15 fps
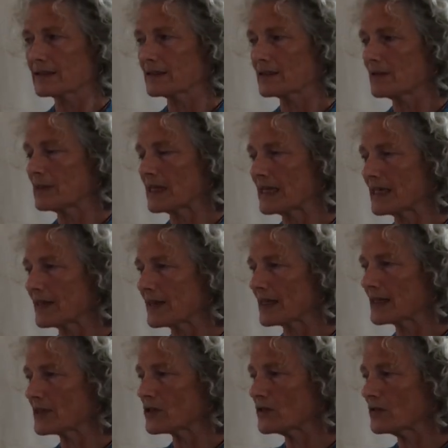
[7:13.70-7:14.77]
or making
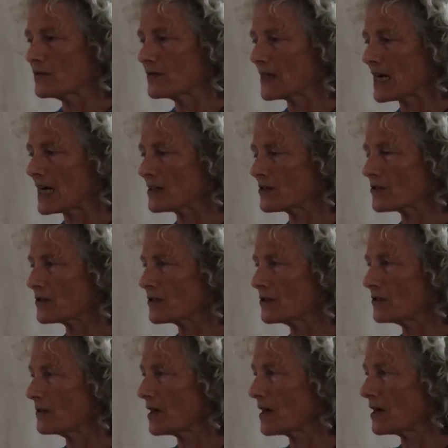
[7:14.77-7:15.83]
things too fast or
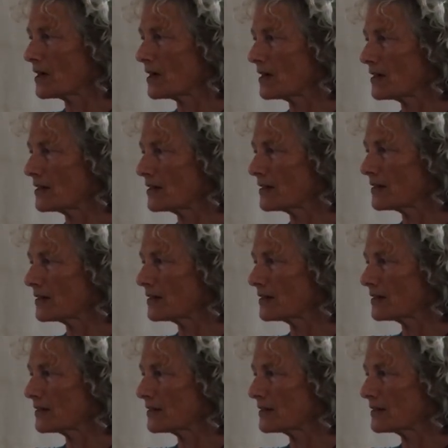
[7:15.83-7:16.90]
too hard.
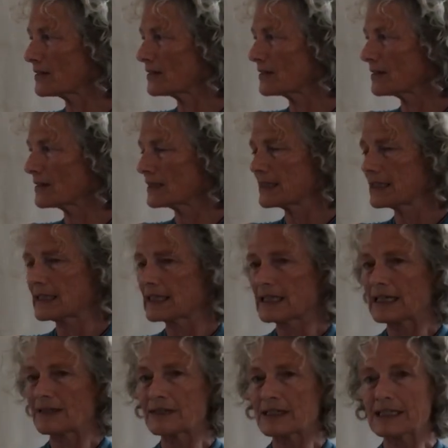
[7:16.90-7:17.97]

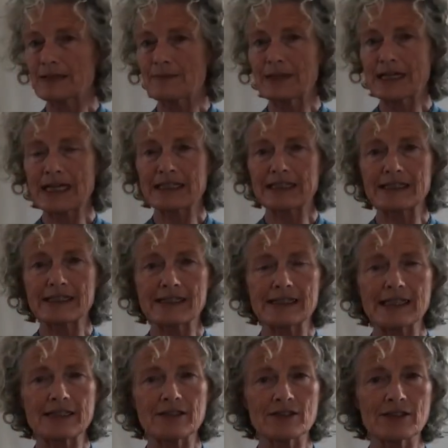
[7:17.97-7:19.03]
And then come back to
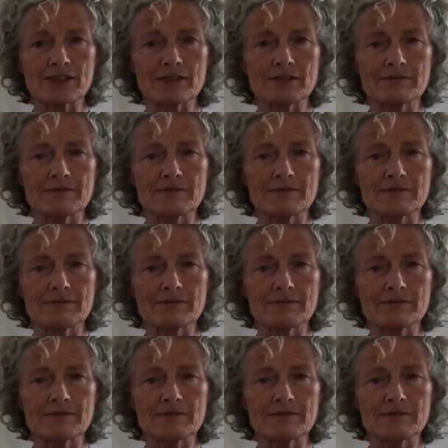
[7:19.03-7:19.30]
center.